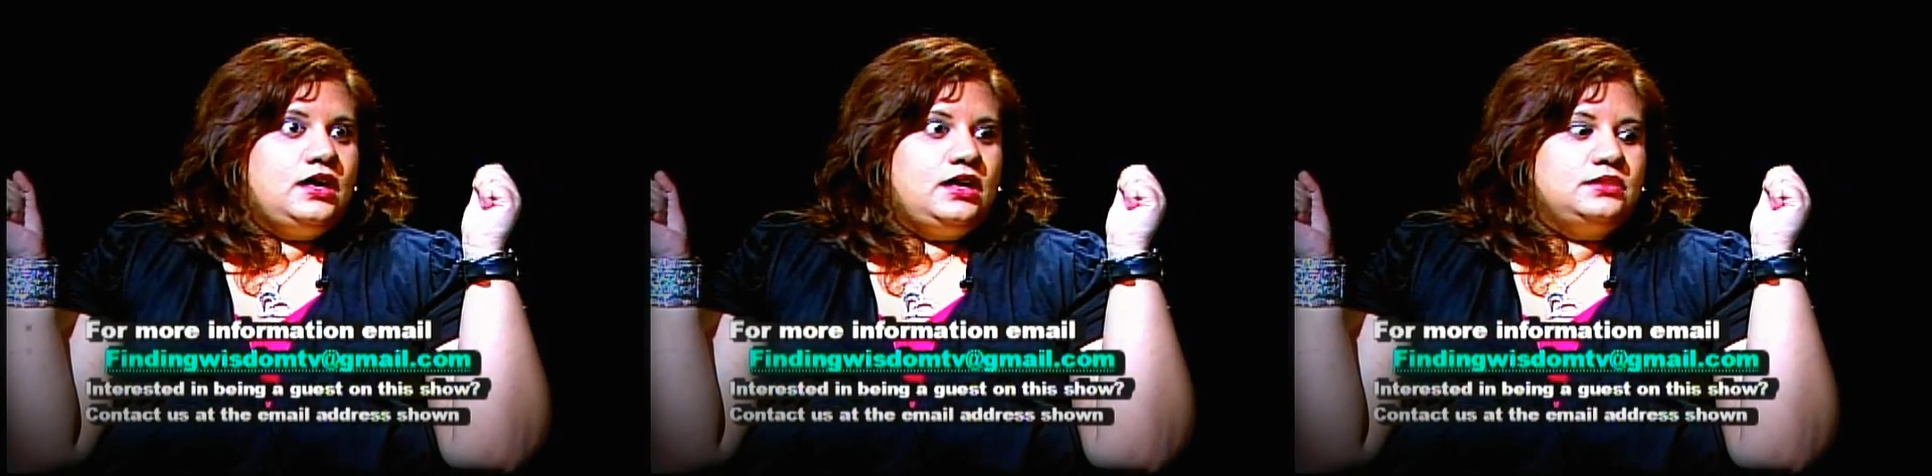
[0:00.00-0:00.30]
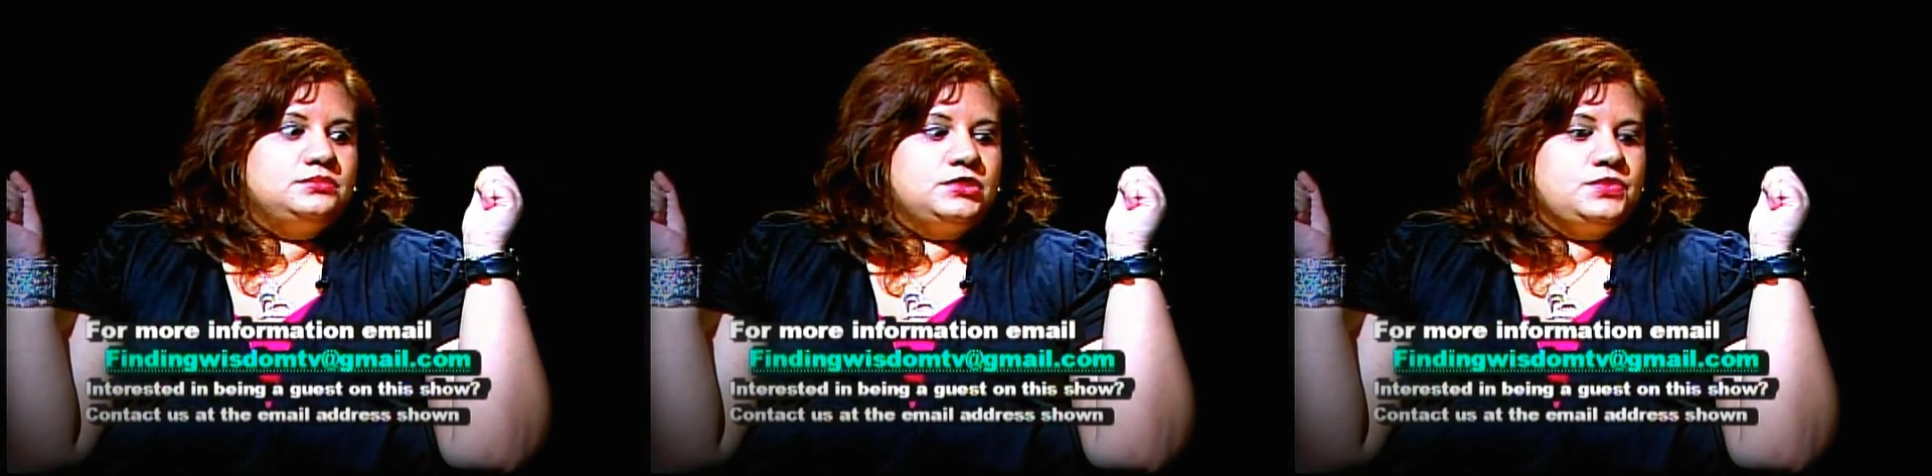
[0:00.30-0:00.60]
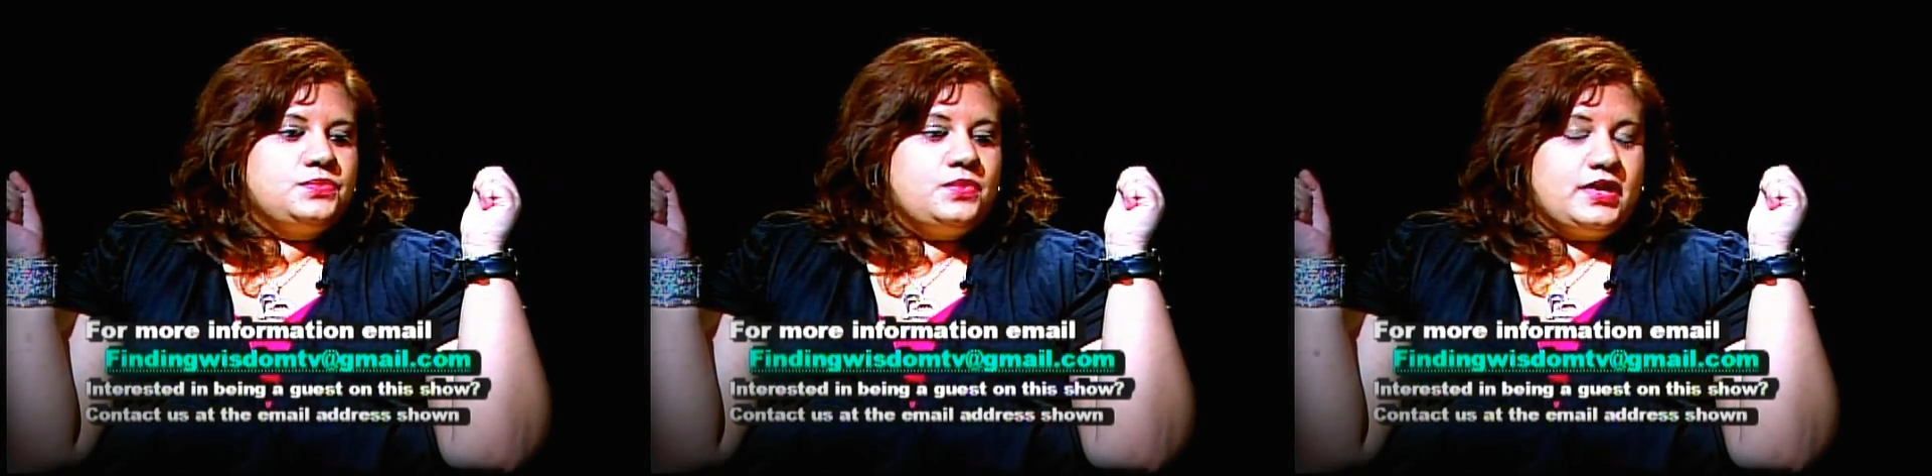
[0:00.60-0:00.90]

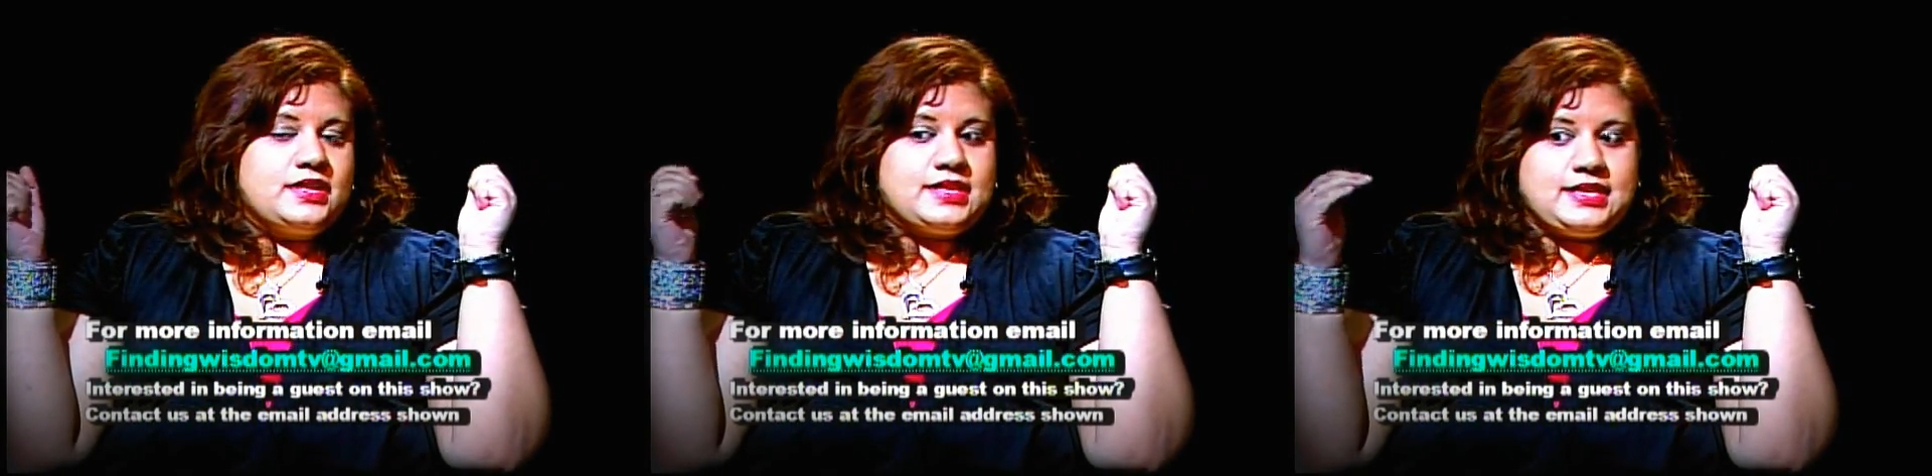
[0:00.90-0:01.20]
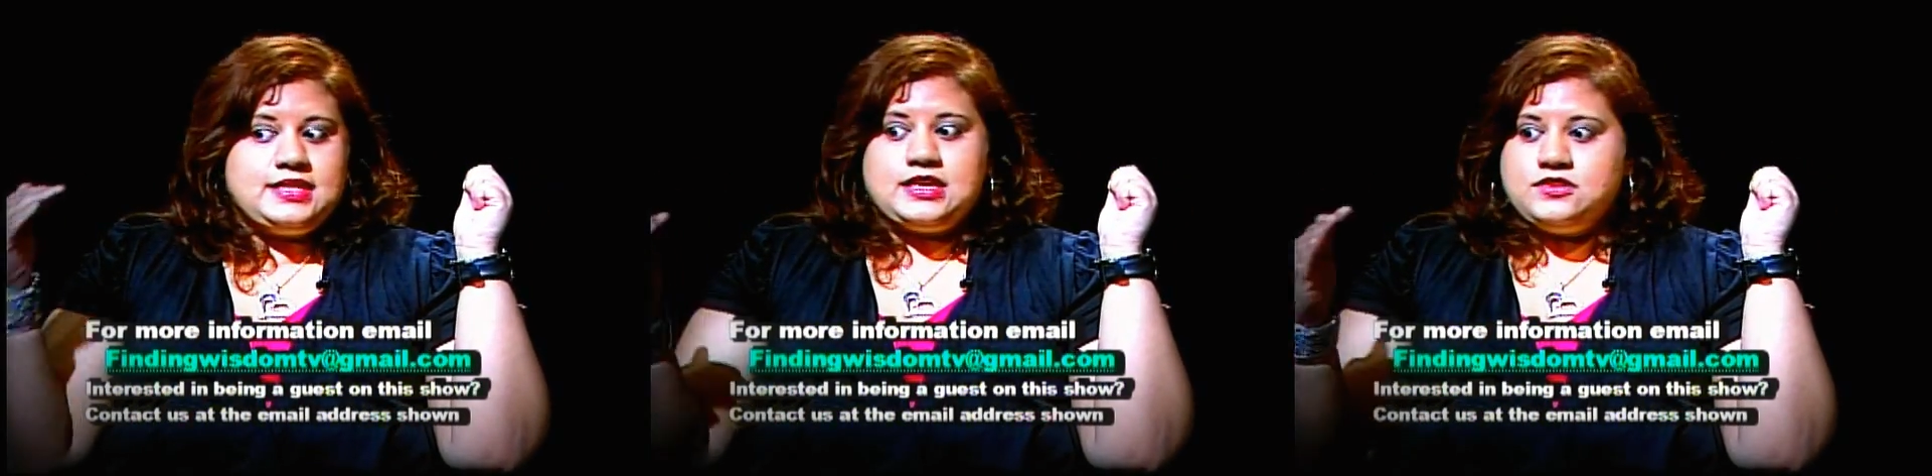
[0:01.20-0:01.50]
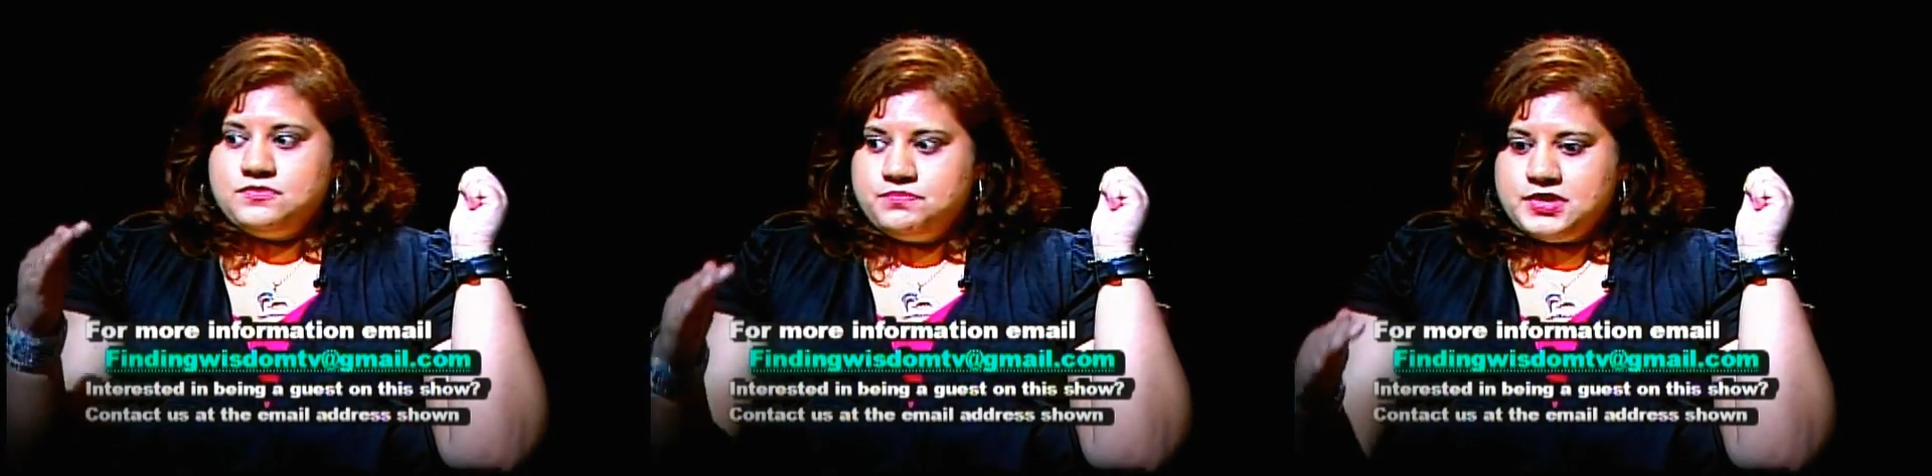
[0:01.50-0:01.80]
who want to see that you've